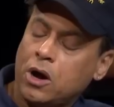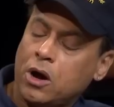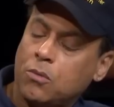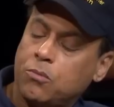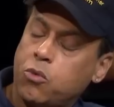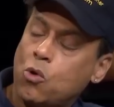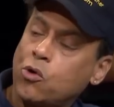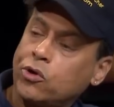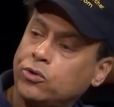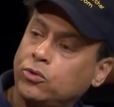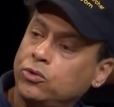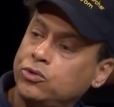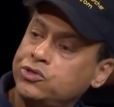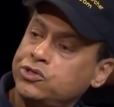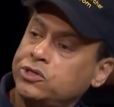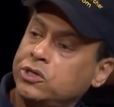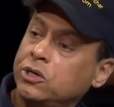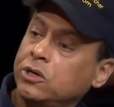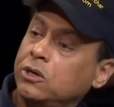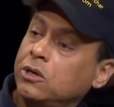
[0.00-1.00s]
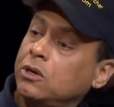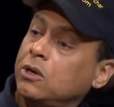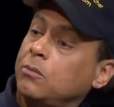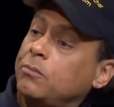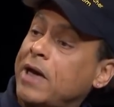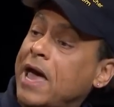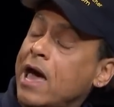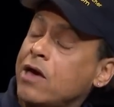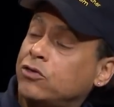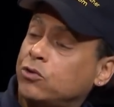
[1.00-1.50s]
uh, portals,
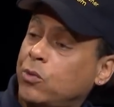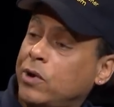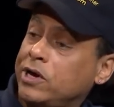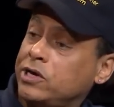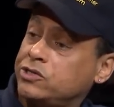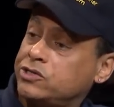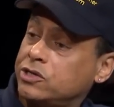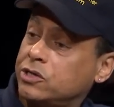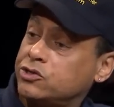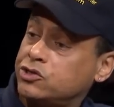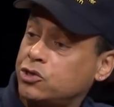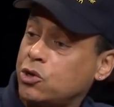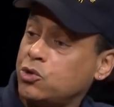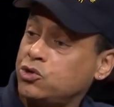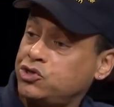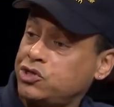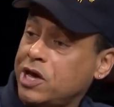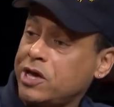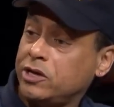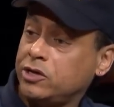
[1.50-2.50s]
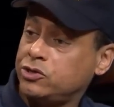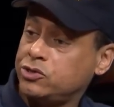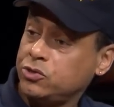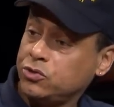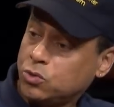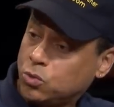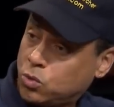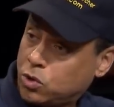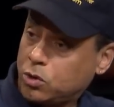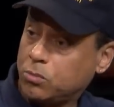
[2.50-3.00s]
pathways associated
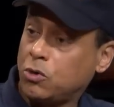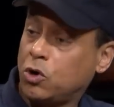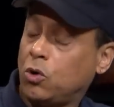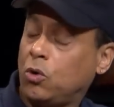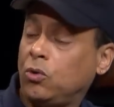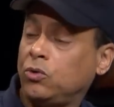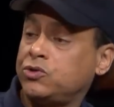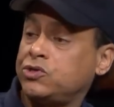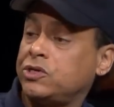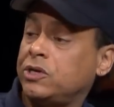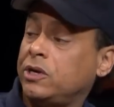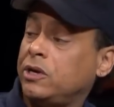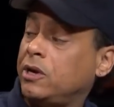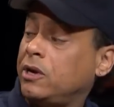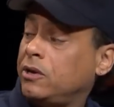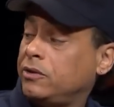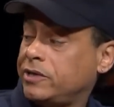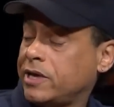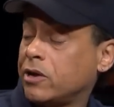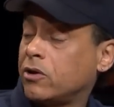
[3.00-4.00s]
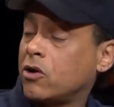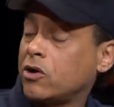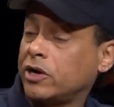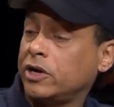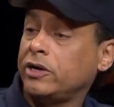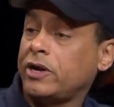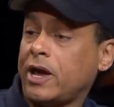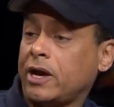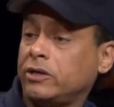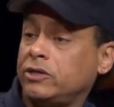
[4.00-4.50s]
to the wormholes that are
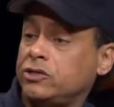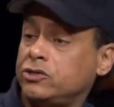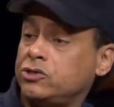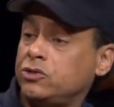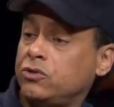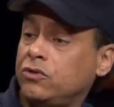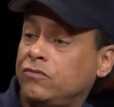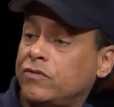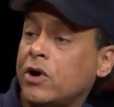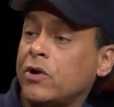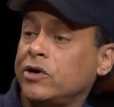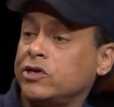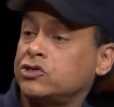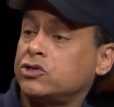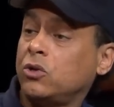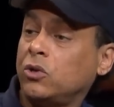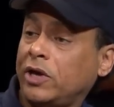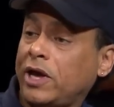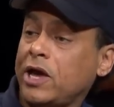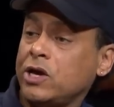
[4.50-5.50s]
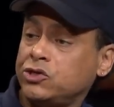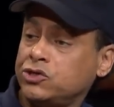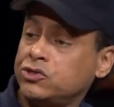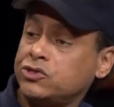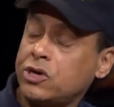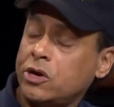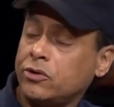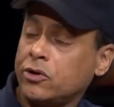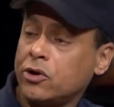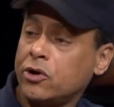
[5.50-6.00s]
connected to various
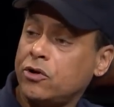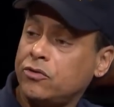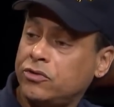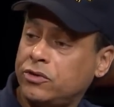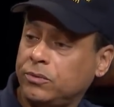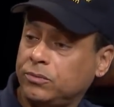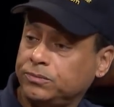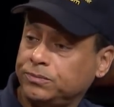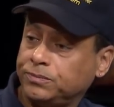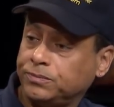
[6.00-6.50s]
locations on Earth.